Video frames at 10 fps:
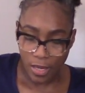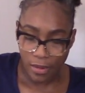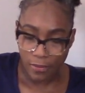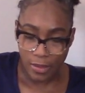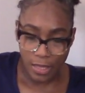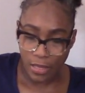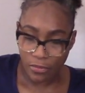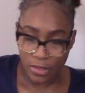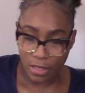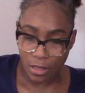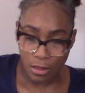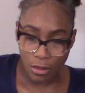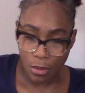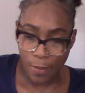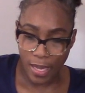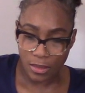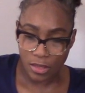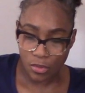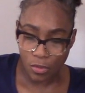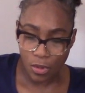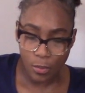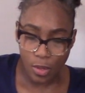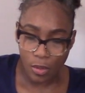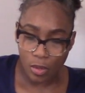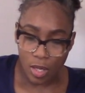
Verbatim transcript: everything was gonna go back to normal.